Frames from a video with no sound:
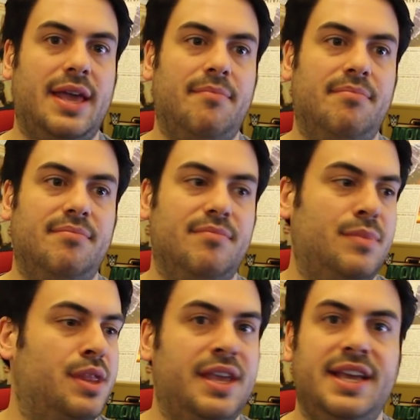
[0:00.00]
him,
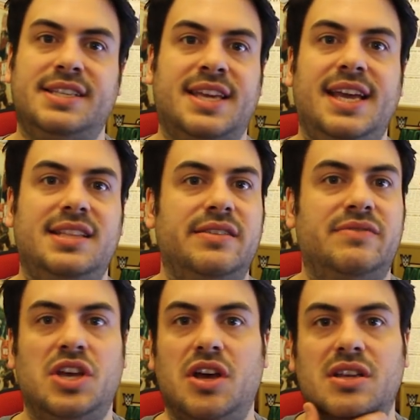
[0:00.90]
the, his kids
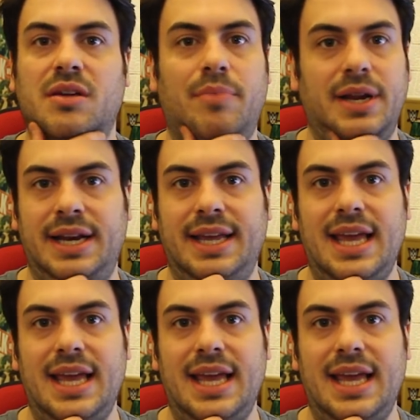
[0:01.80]
have turned completely